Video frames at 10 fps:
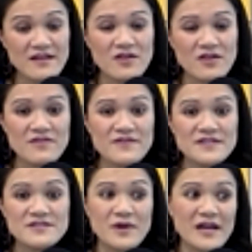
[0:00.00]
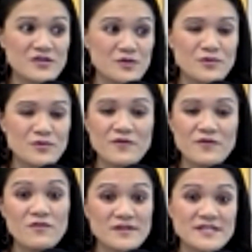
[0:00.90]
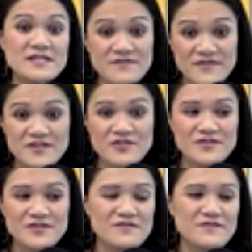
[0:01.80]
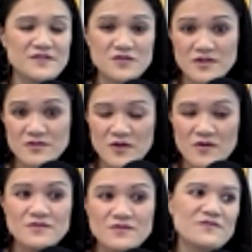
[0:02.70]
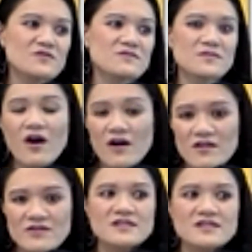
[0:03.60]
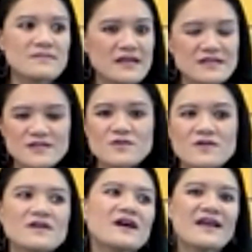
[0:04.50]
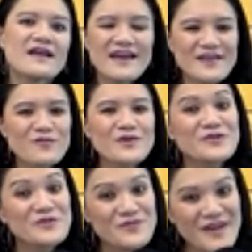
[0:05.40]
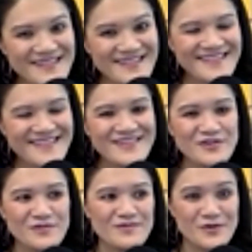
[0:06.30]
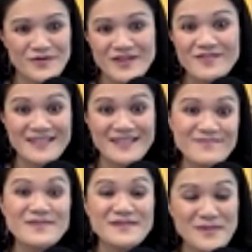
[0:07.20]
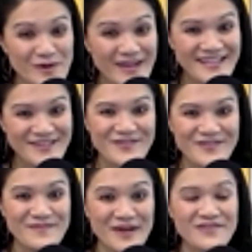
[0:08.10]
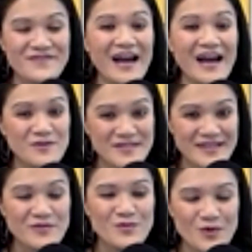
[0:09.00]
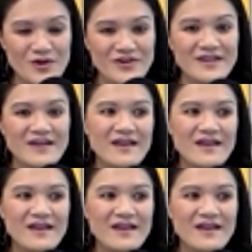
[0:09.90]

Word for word: A lot mm-hmm. of us graduate with over six figures of student loans from college and med school. And then when you're in residency, you're earning less than minimum wage for the amount of hours that you work.